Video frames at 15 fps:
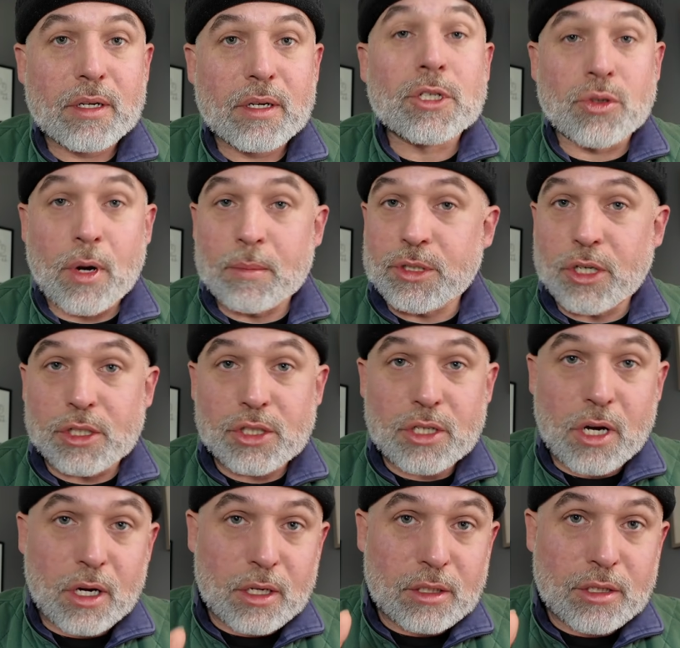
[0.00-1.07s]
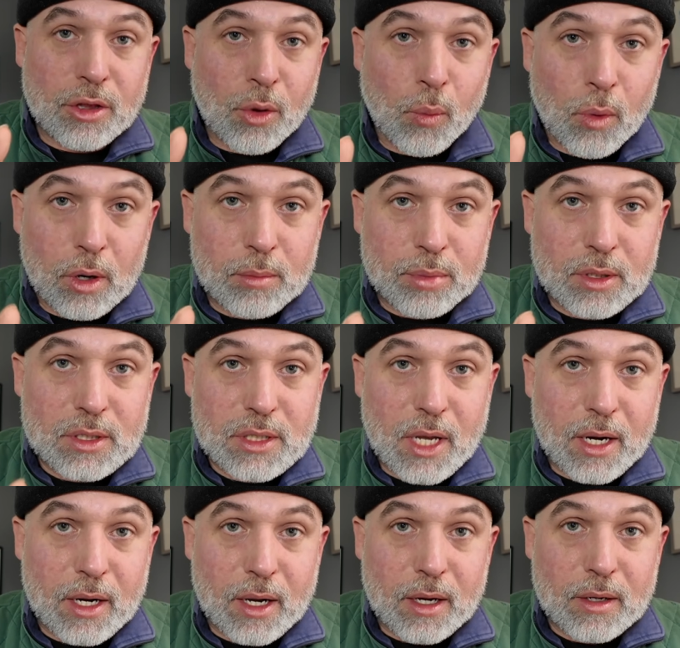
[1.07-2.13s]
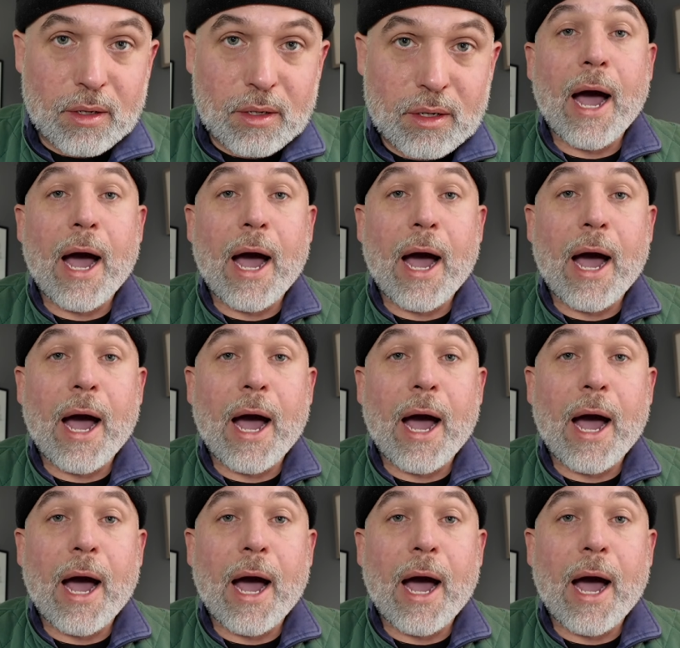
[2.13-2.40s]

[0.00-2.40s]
so I'm just talking to the 1% now.